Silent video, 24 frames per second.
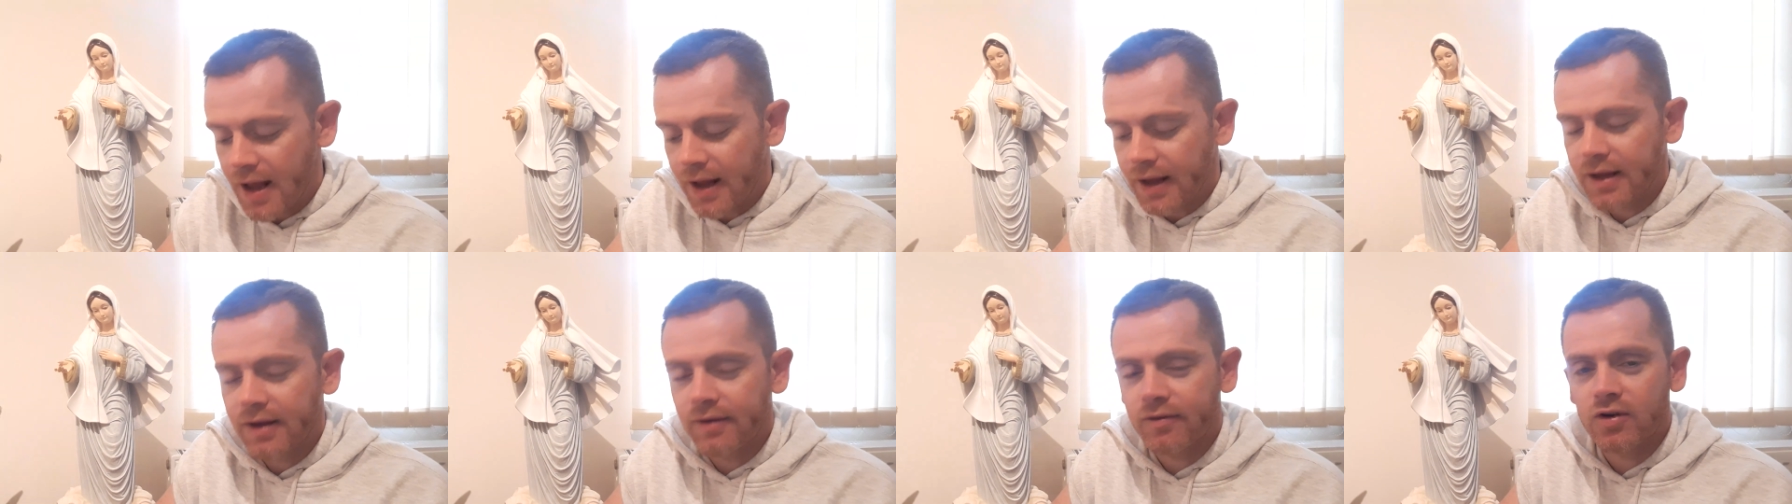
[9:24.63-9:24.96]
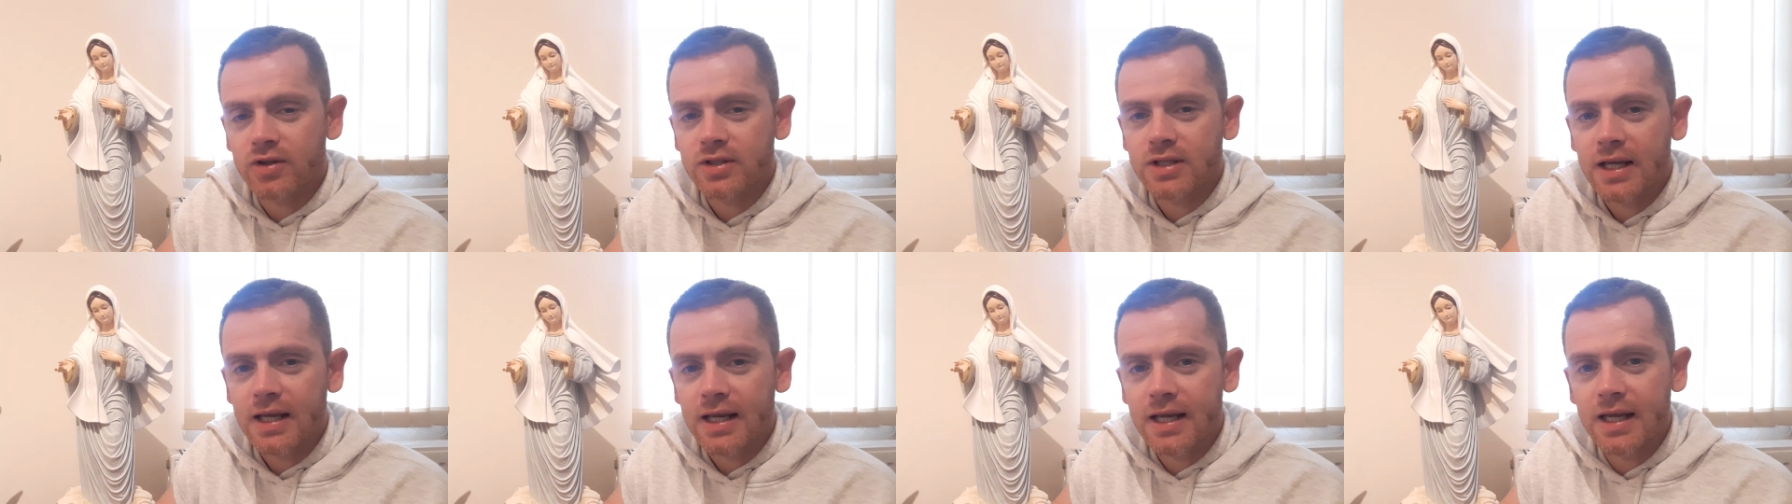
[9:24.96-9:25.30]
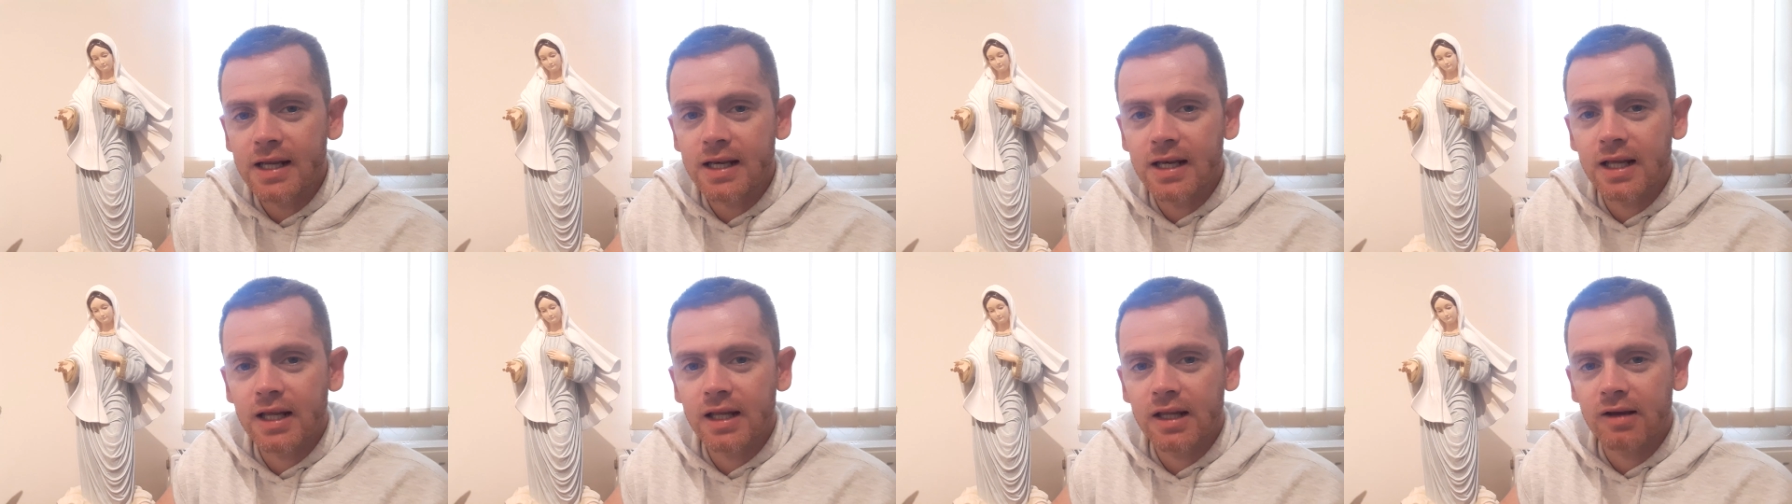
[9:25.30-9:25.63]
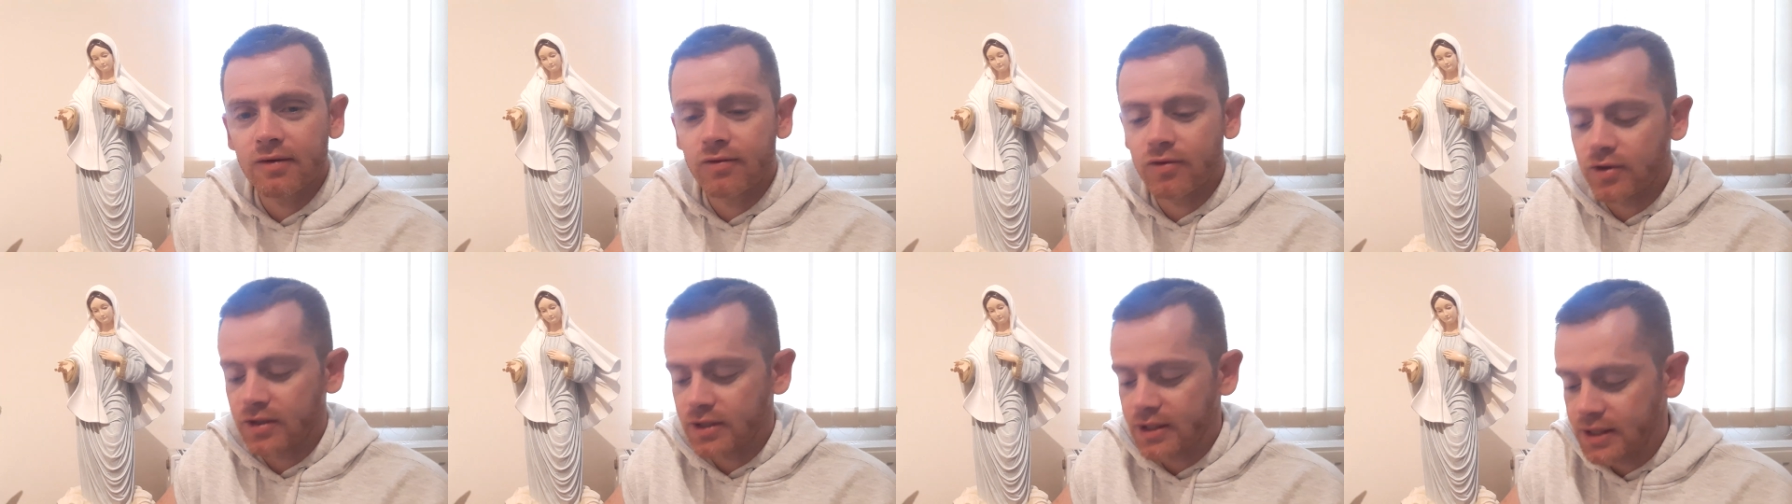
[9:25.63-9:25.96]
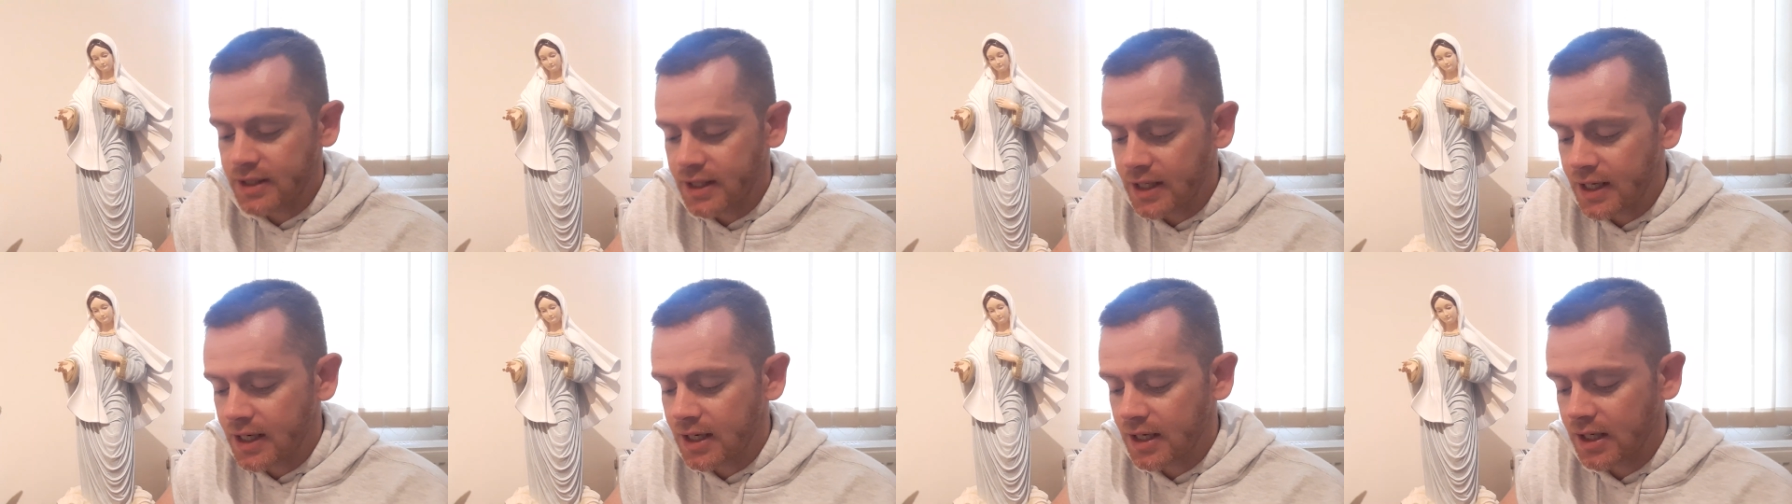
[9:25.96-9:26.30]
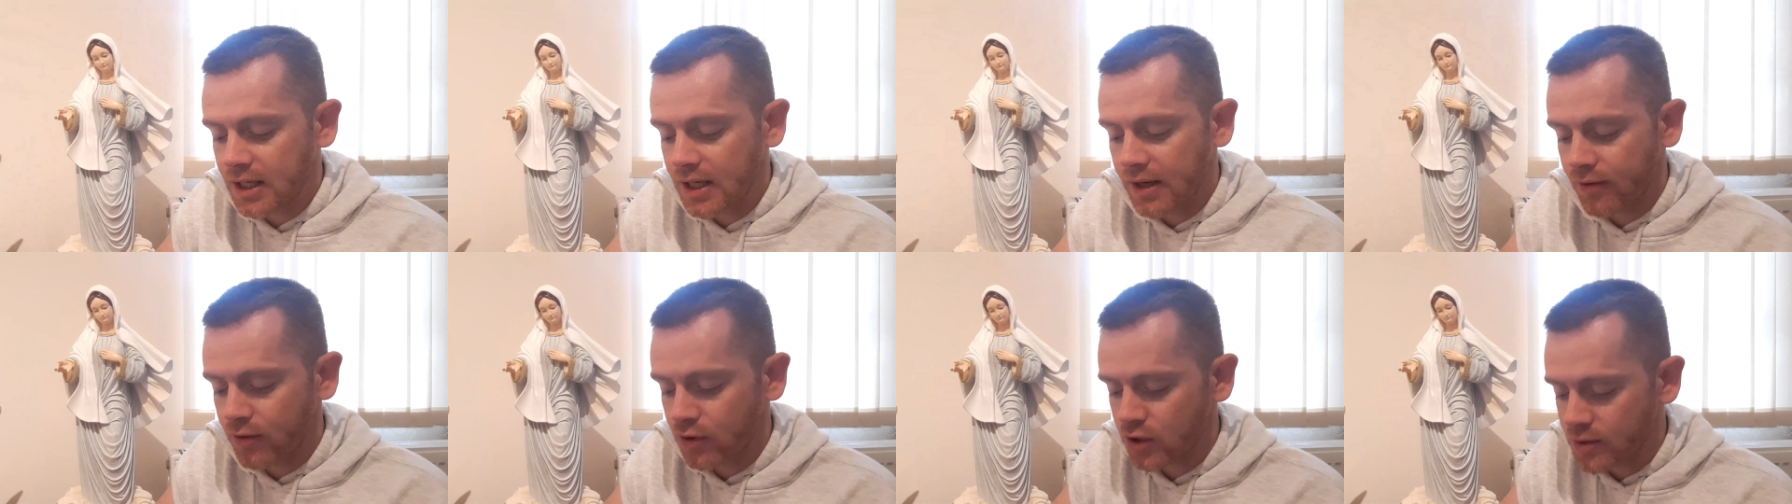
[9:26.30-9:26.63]
give us healing, give us zeal,
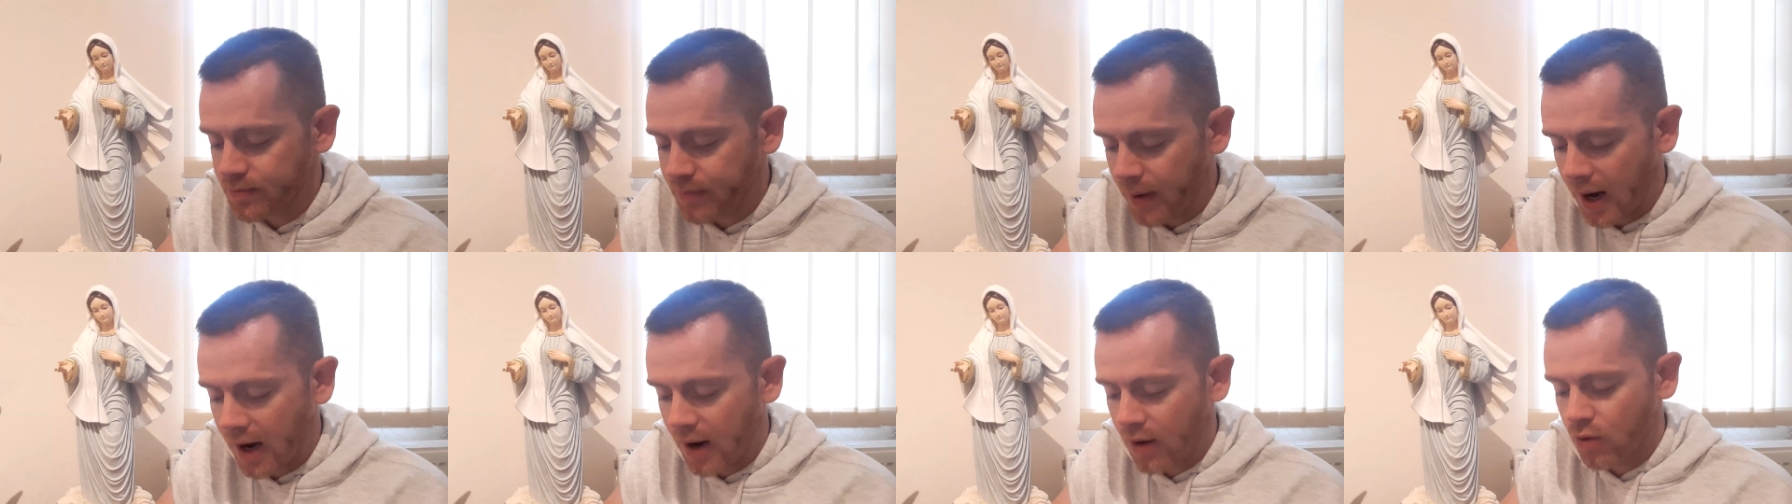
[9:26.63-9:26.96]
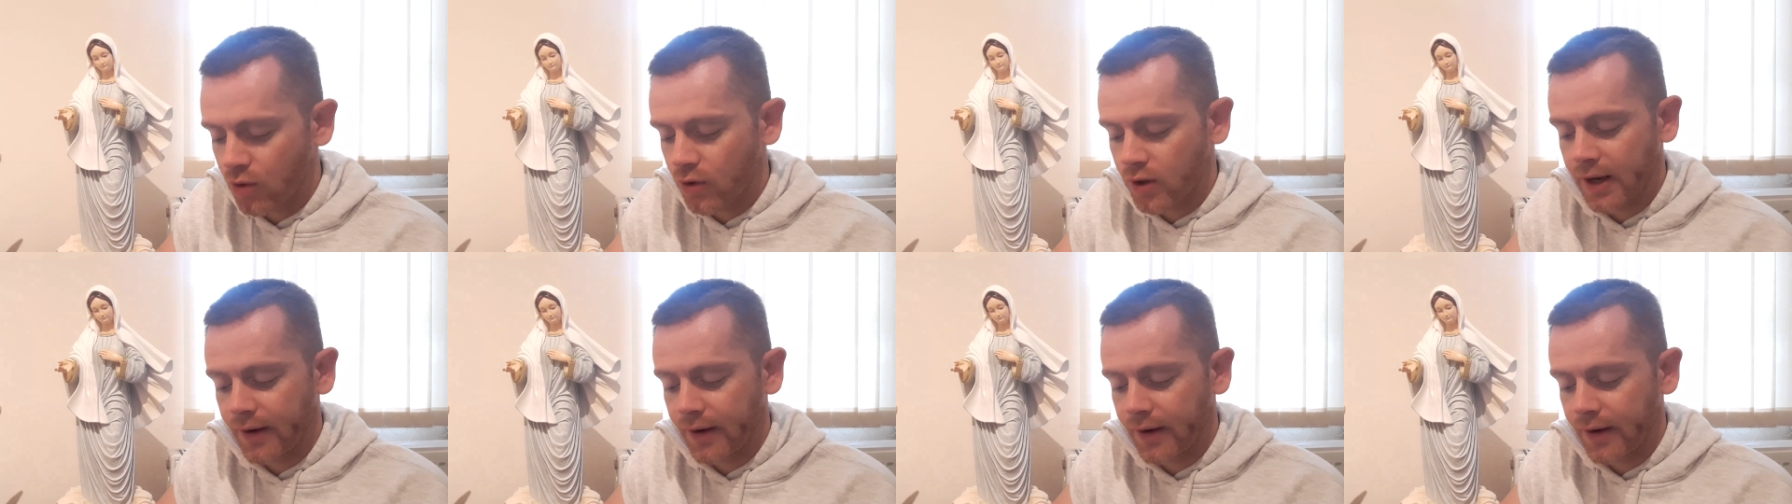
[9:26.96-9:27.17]
give us power,